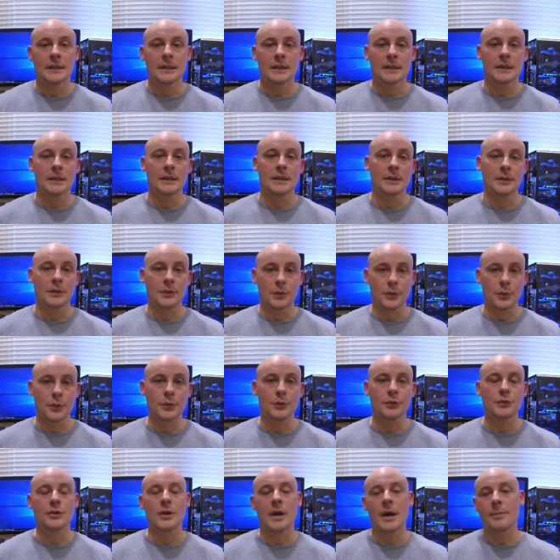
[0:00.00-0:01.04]
uh, through
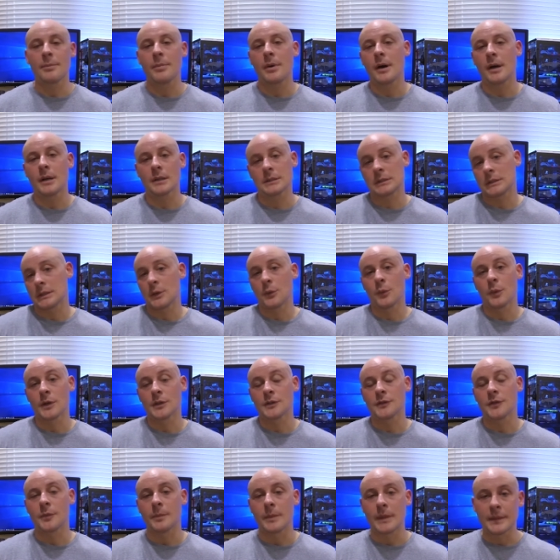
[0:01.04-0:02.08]
Dropbox, and it works
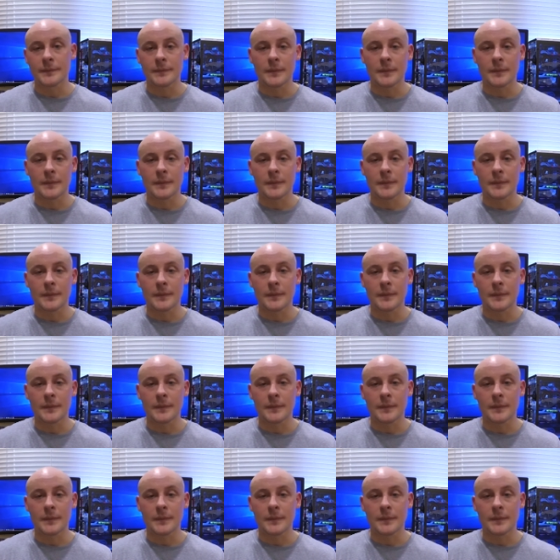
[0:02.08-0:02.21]
for me.